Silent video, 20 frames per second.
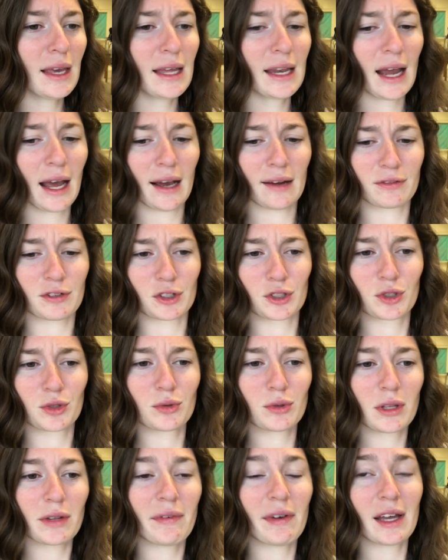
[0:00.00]
an after
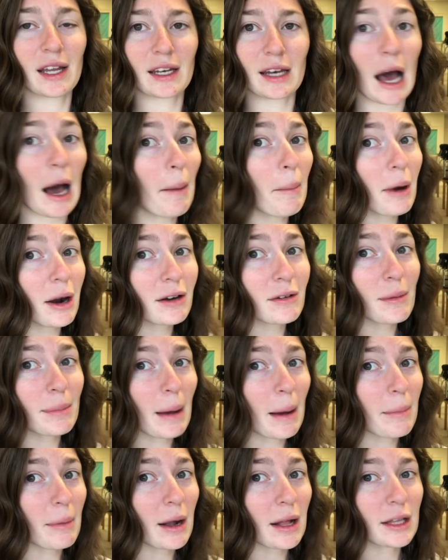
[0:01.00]
school event and not part of a
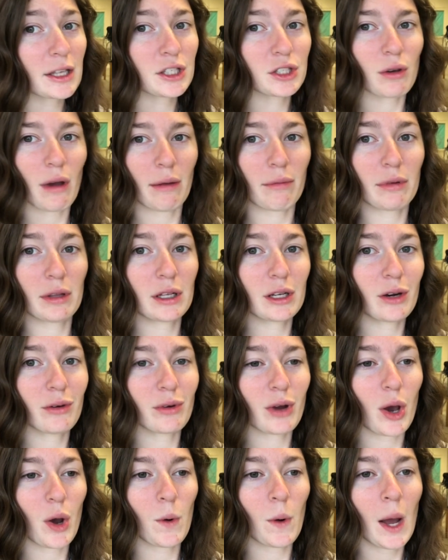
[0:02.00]
pep rally. So I really
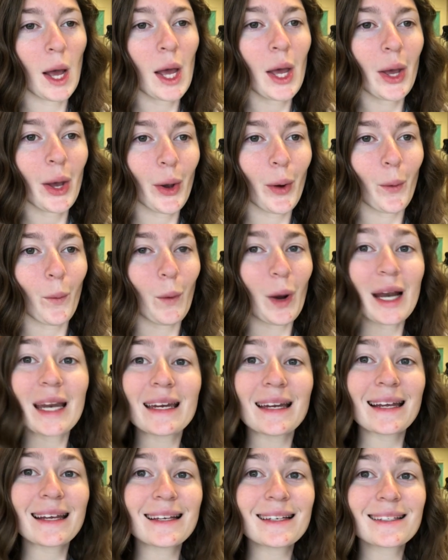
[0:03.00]
don't know what
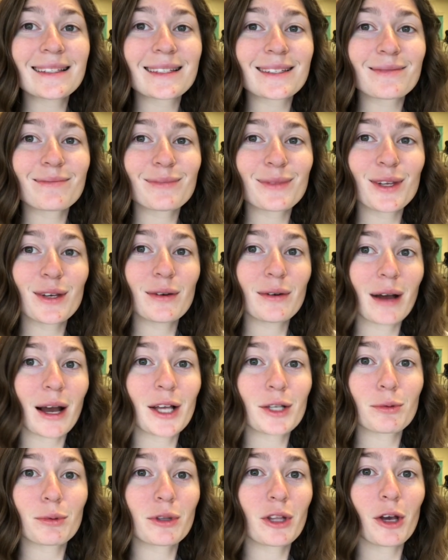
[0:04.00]
it is. You
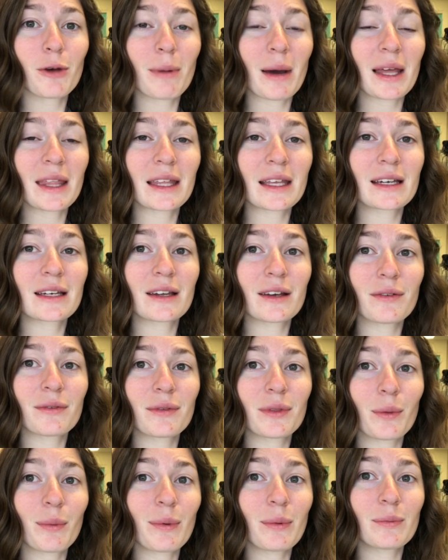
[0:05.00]
guys will know by the end
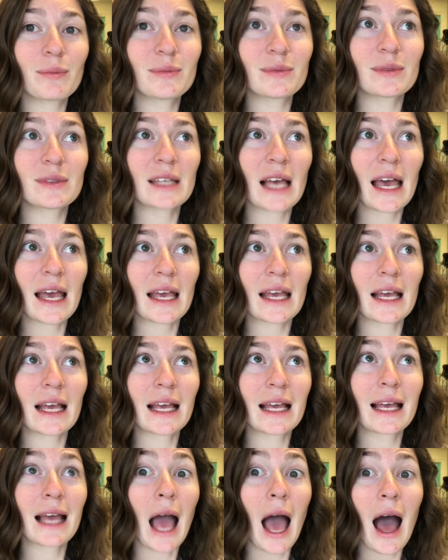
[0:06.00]
of the day.
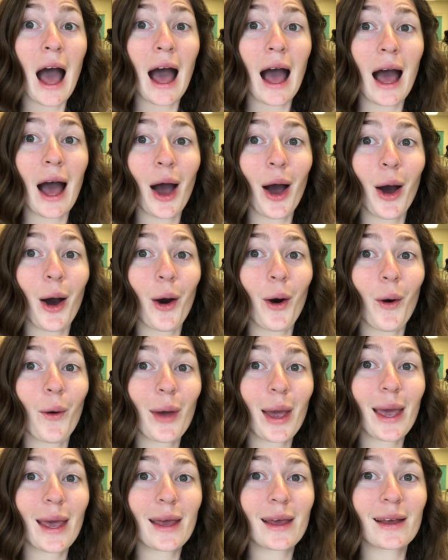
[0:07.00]

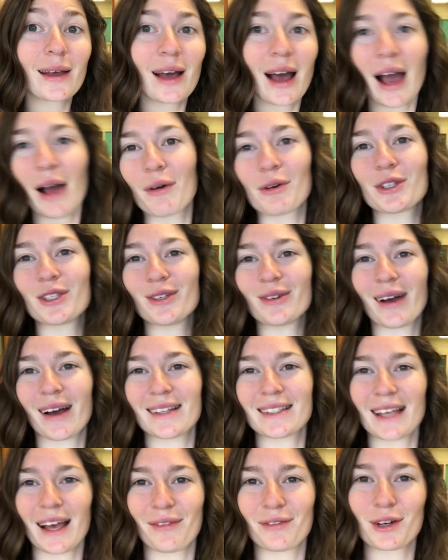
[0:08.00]
Okay, I will see you
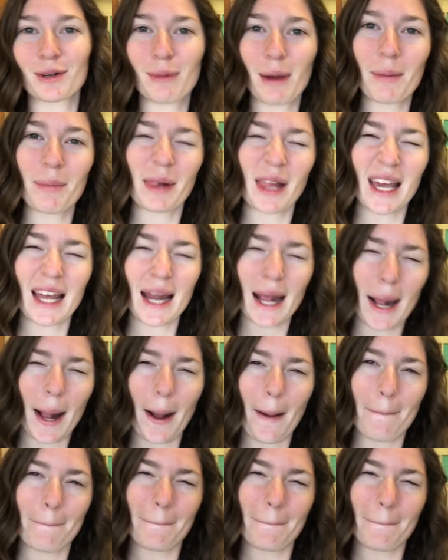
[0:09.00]
guys after my planning.